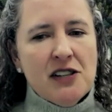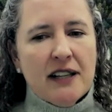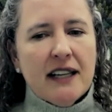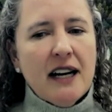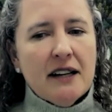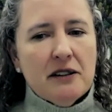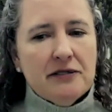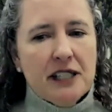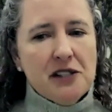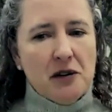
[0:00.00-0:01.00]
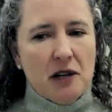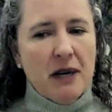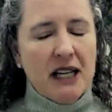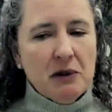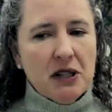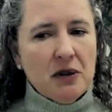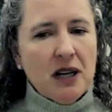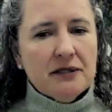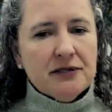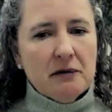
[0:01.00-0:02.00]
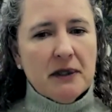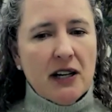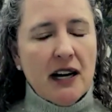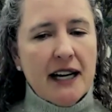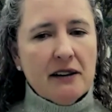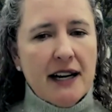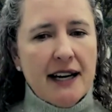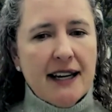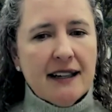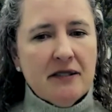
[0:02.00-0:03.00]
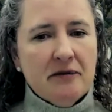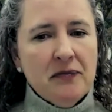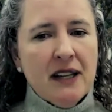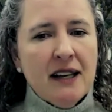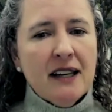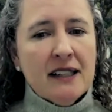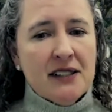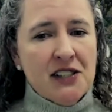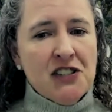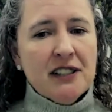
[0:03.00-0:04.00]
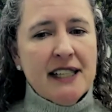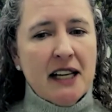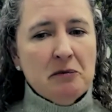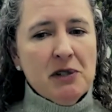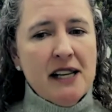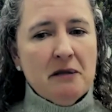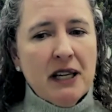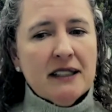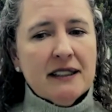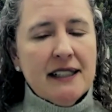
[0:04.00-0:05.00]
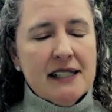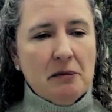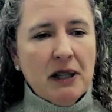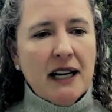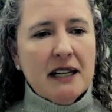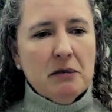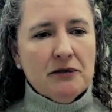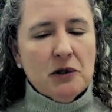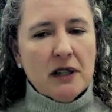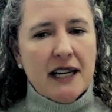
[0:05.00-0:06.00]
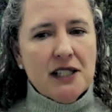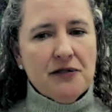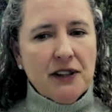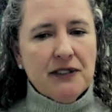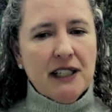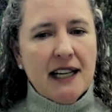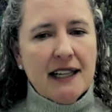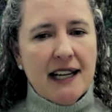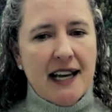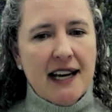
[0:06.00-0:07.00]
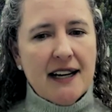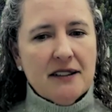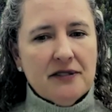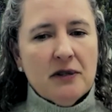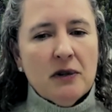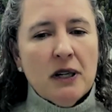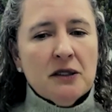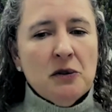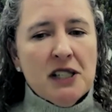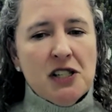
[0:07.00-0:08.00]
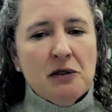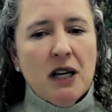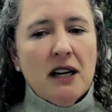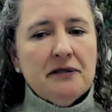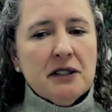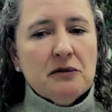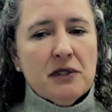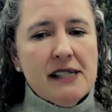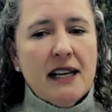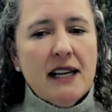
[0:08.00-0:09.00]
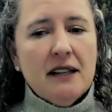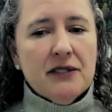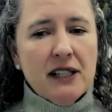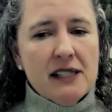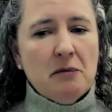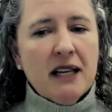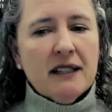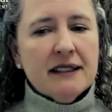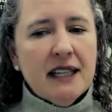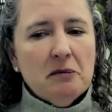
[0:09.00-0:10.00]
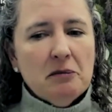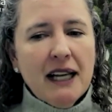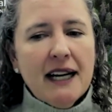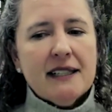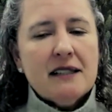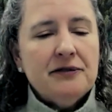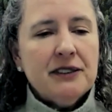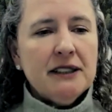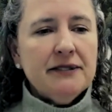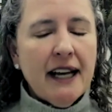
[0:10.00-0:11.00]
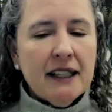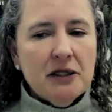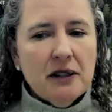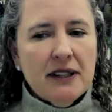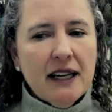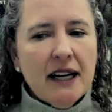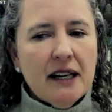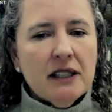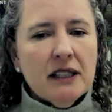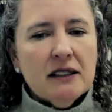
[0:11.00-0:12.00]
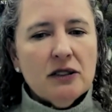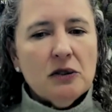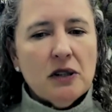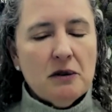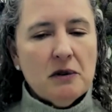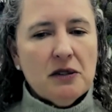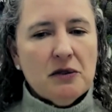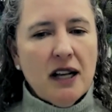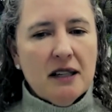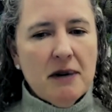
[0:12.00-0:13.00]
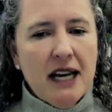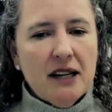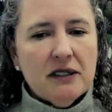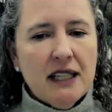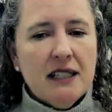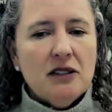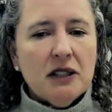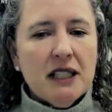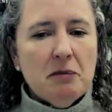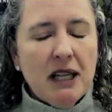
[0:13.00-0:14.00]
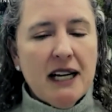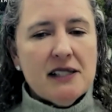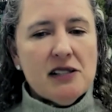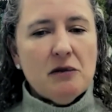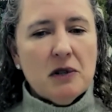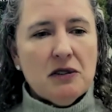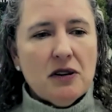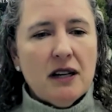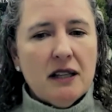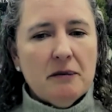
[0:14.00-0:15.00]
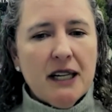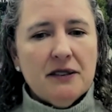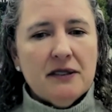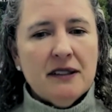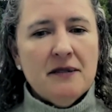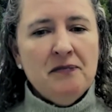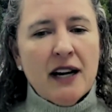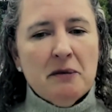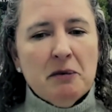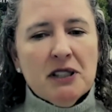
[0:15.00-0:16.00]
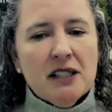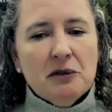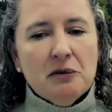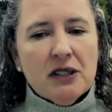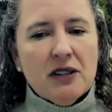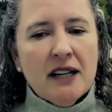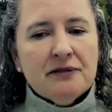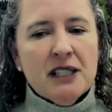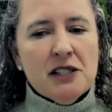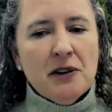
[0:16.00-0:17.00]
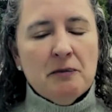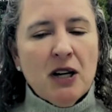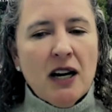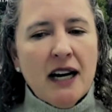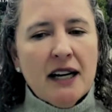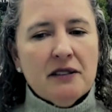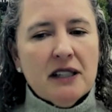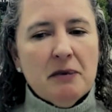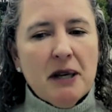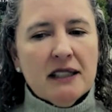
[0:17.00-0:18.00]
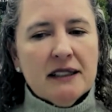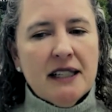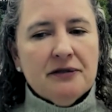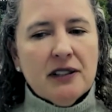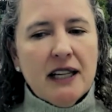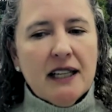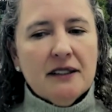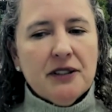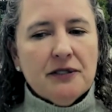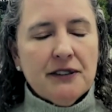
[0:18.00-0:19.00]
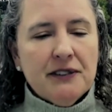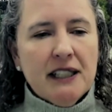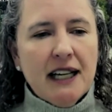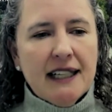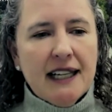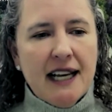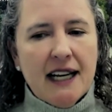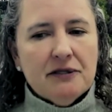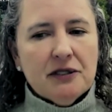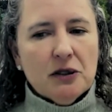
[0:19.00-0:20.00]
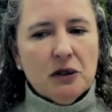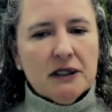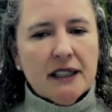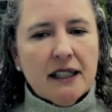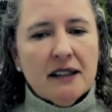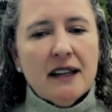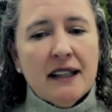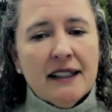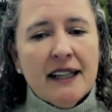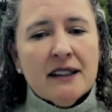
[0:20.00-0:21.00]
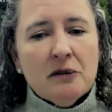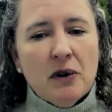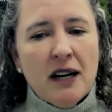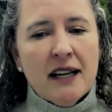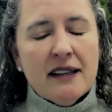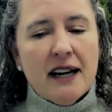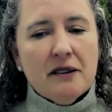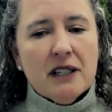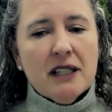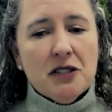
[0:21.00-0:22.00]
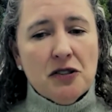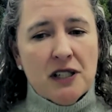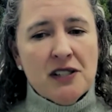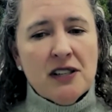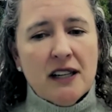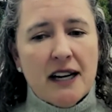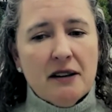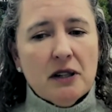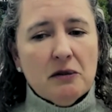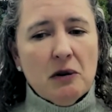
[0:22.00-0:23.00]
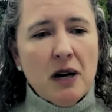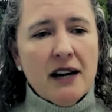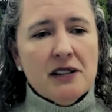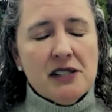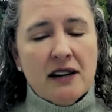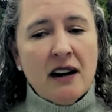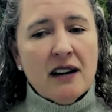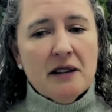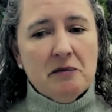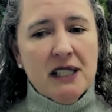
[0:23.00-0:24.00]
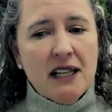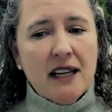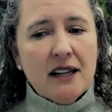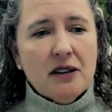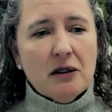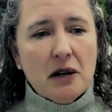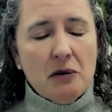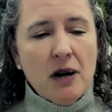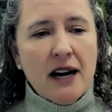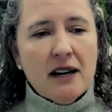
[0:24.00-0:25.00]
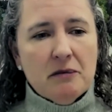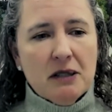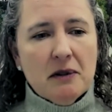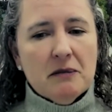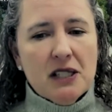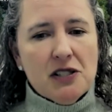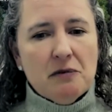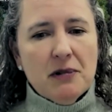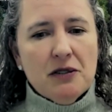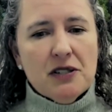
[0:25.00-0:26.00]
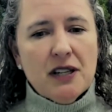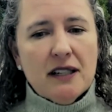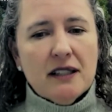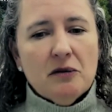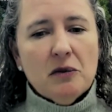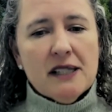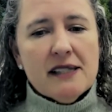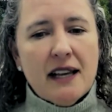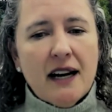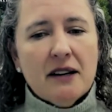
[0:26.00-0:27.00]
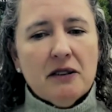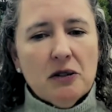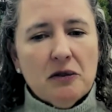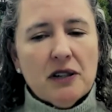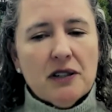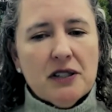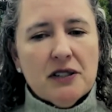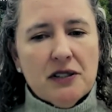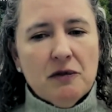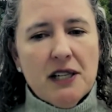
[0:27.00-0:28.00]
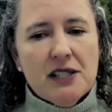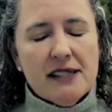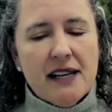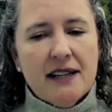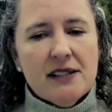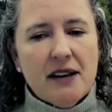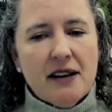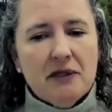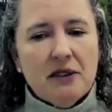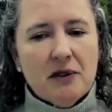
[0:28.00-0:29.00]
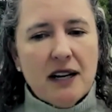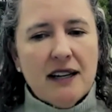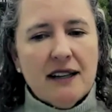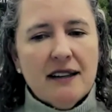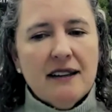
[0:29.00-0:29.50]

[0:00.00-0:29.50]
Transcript: on the IRA funds when you make a withdrawal from your IRA. An additional 10% penalty is applied before age 59.5. One question we often receive, does the penalty apply to the full value of the IRA or the withdrawal amount? And it only applies to the withdrawal amount. You're able to withdraw funds from your IRA penalty-free if you're 59.5 or older. Unlike the Roth IRA, a traditional IRA requires an RMD, or required minimum distribution, once the IRA owner reaches age 73.